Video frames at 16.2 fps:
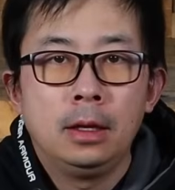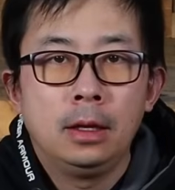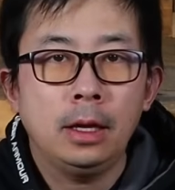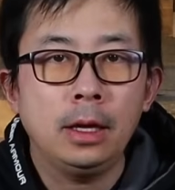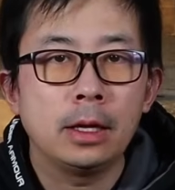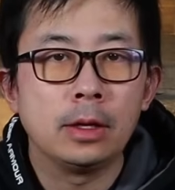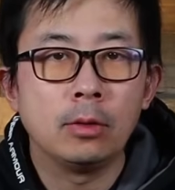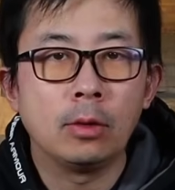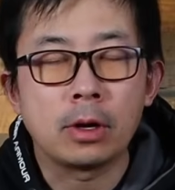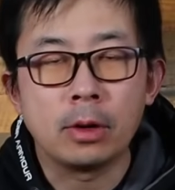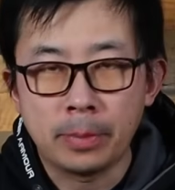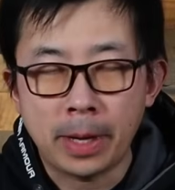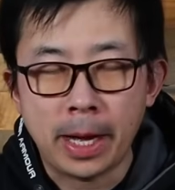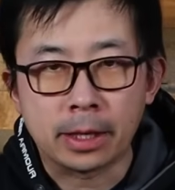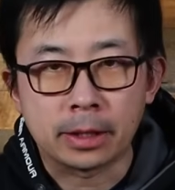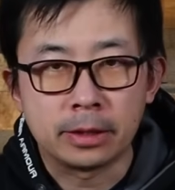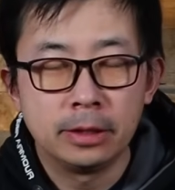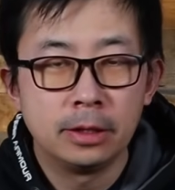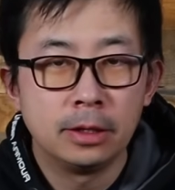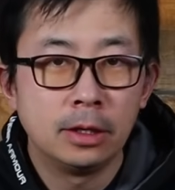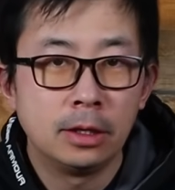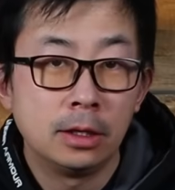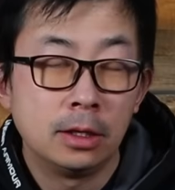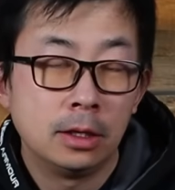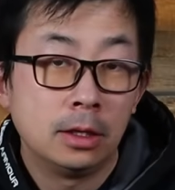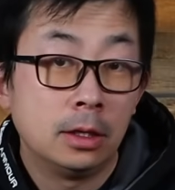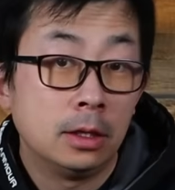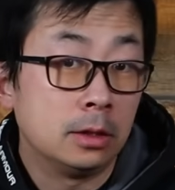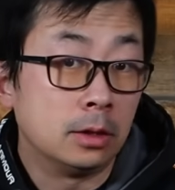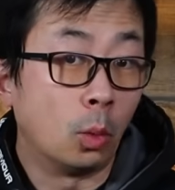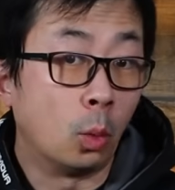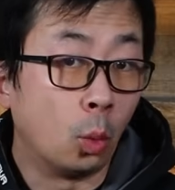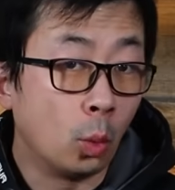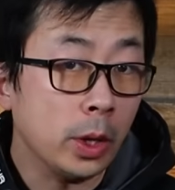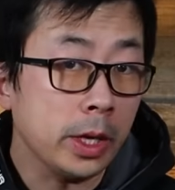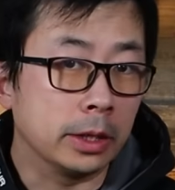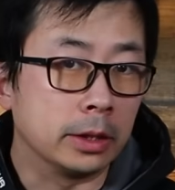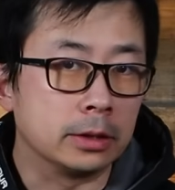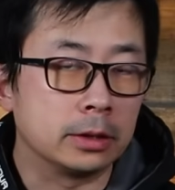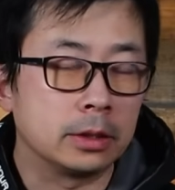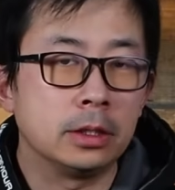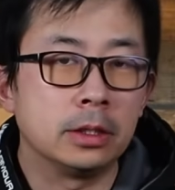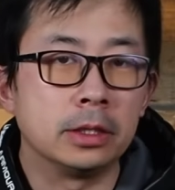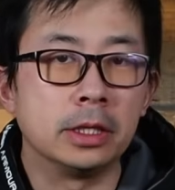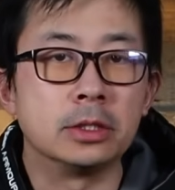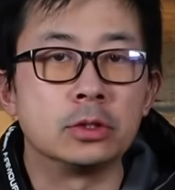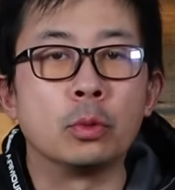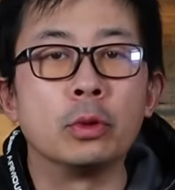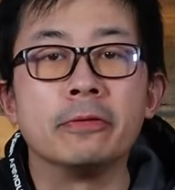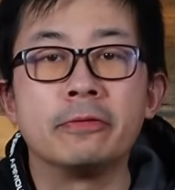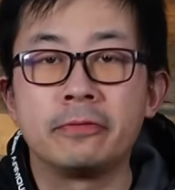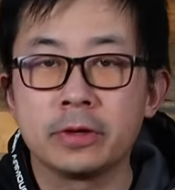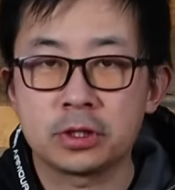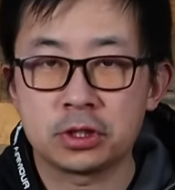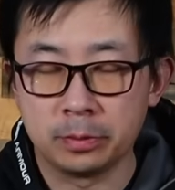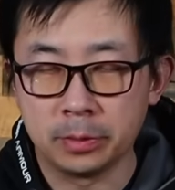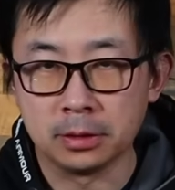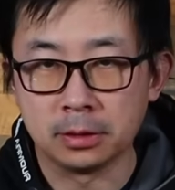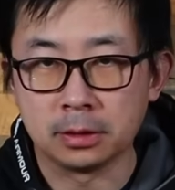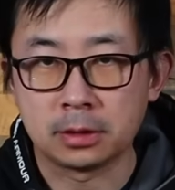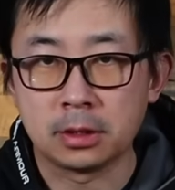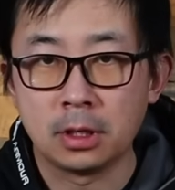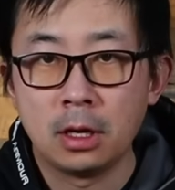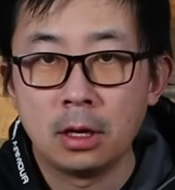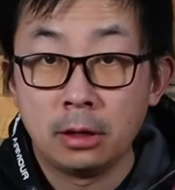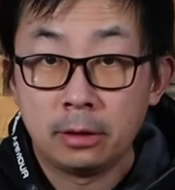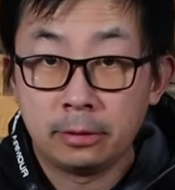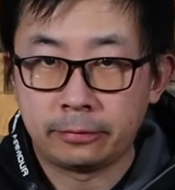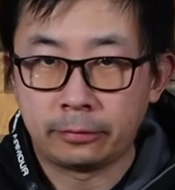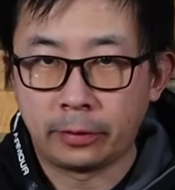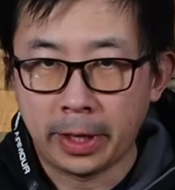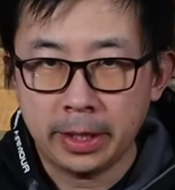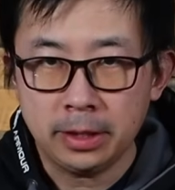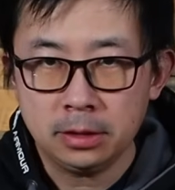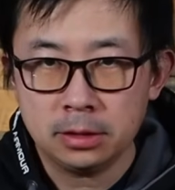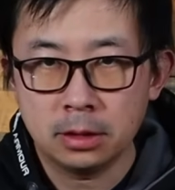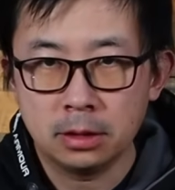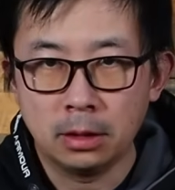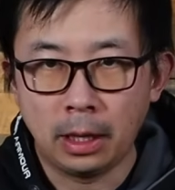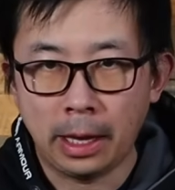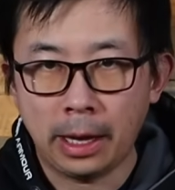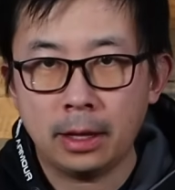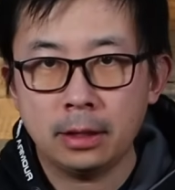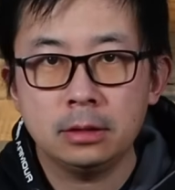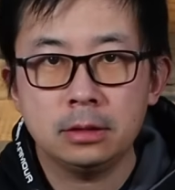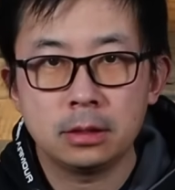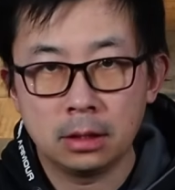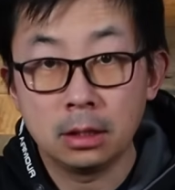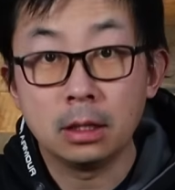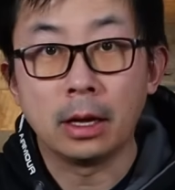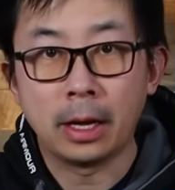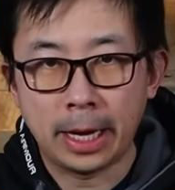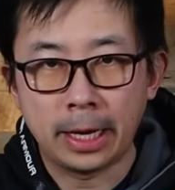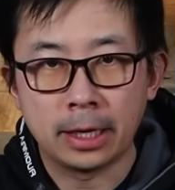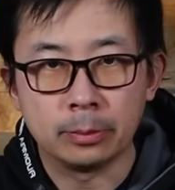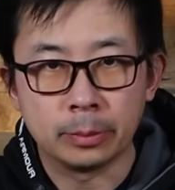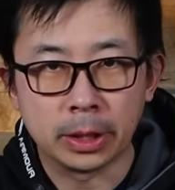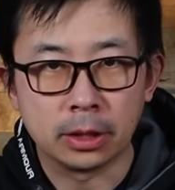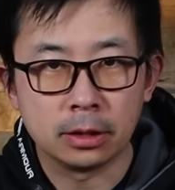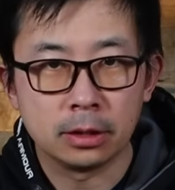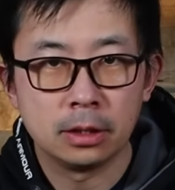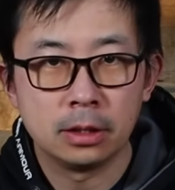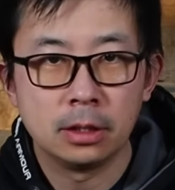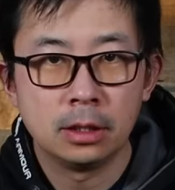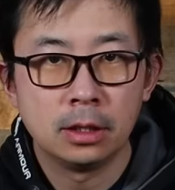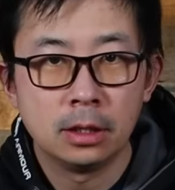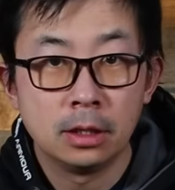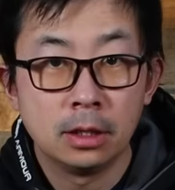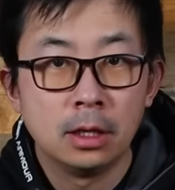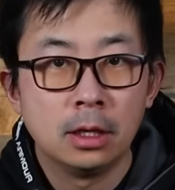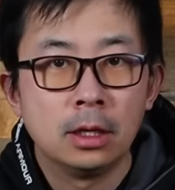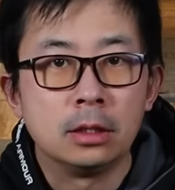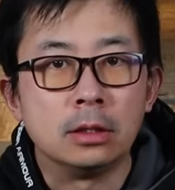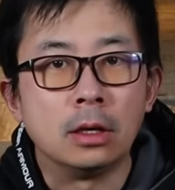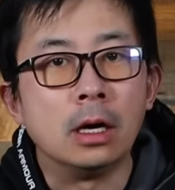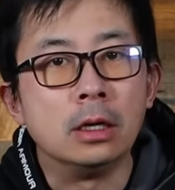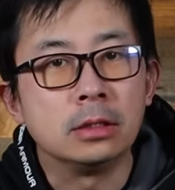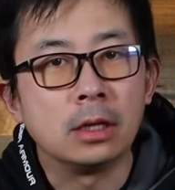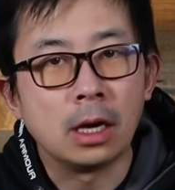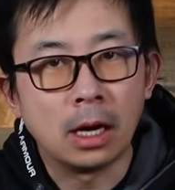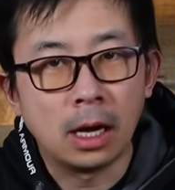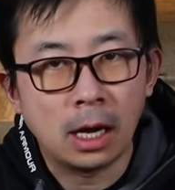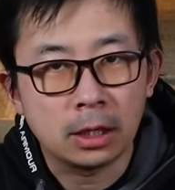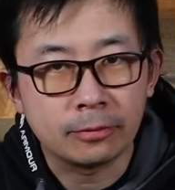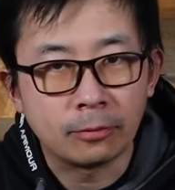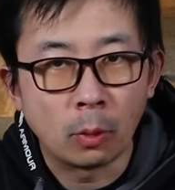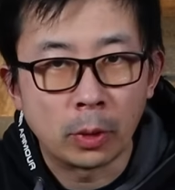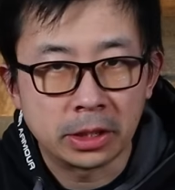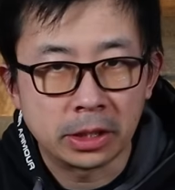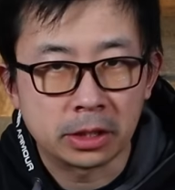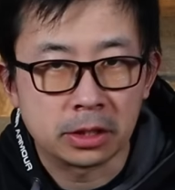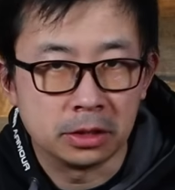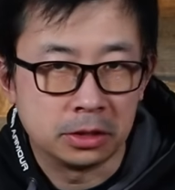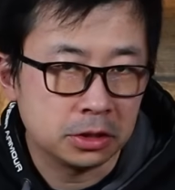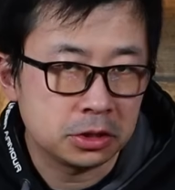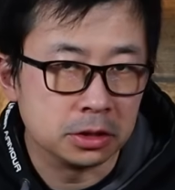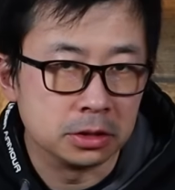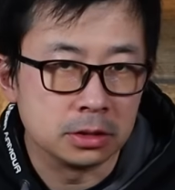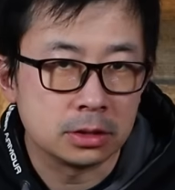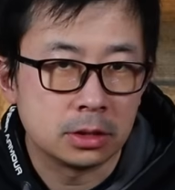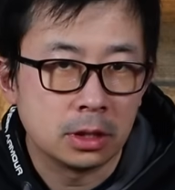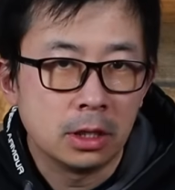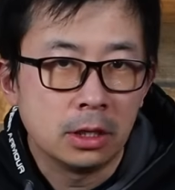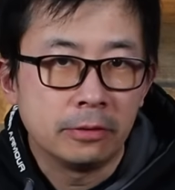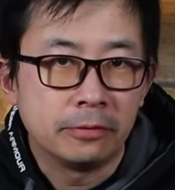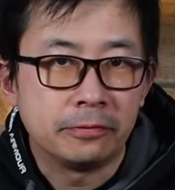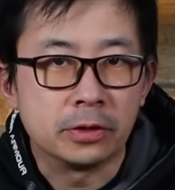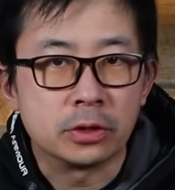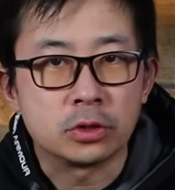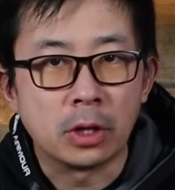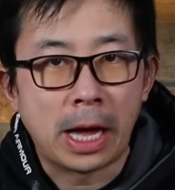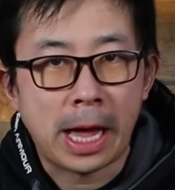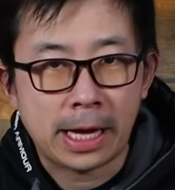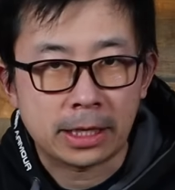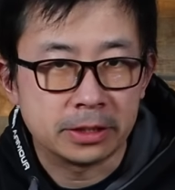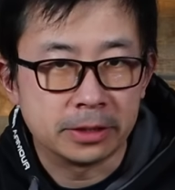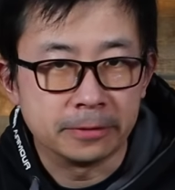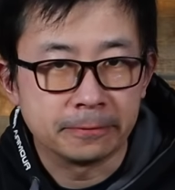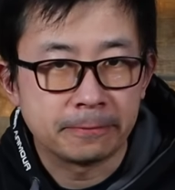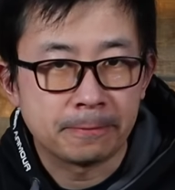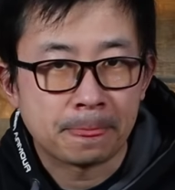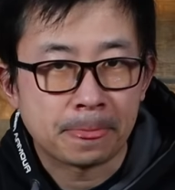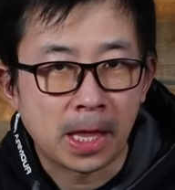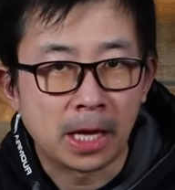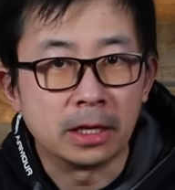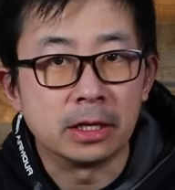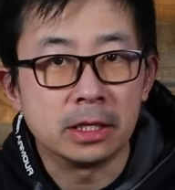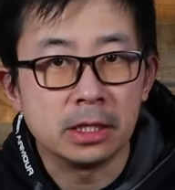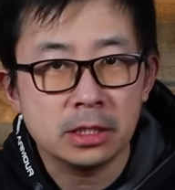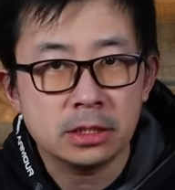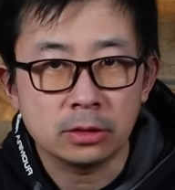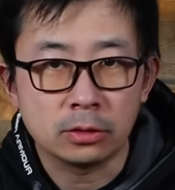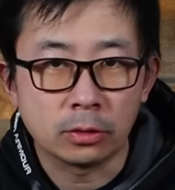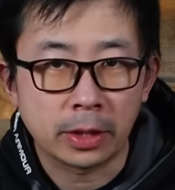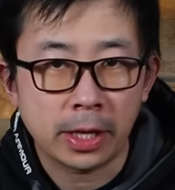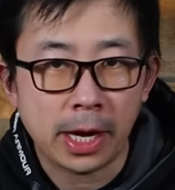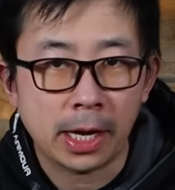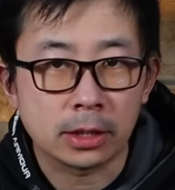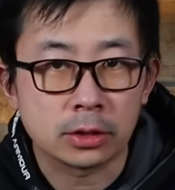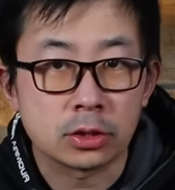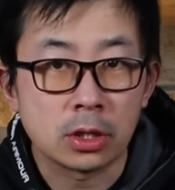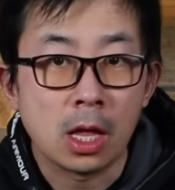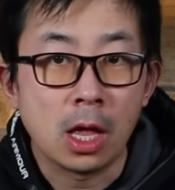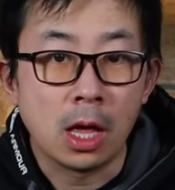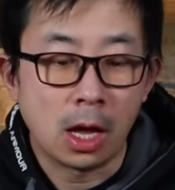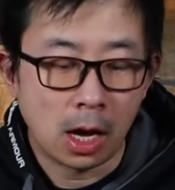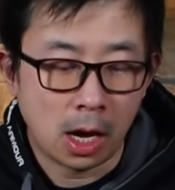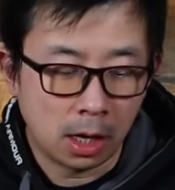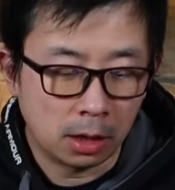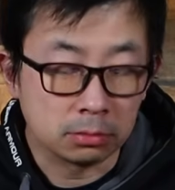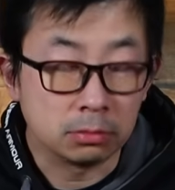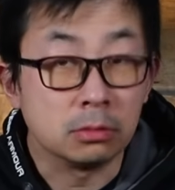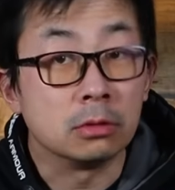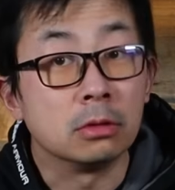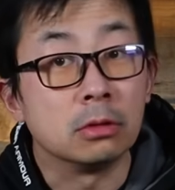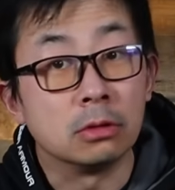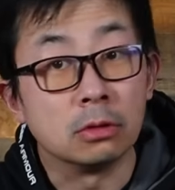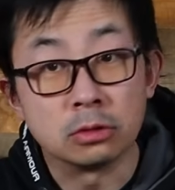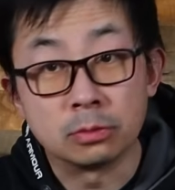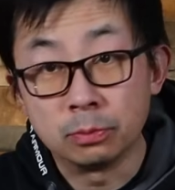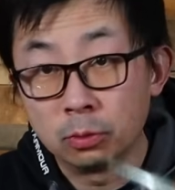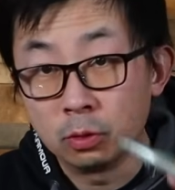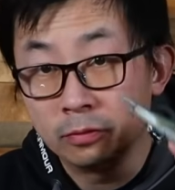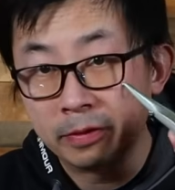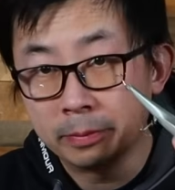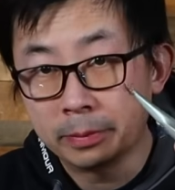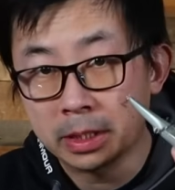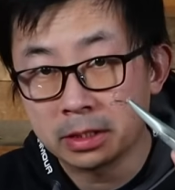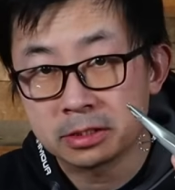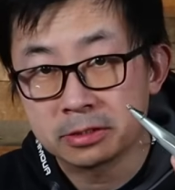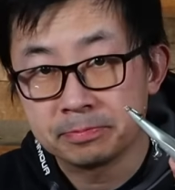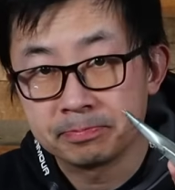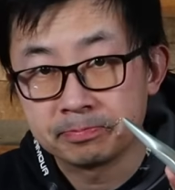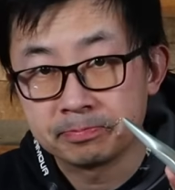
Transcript: Hey, welcome back. The wind is we fishermen's friend and enemy. Now, under a lot of windy conditions, fish are active and easy to catch on those moving baits.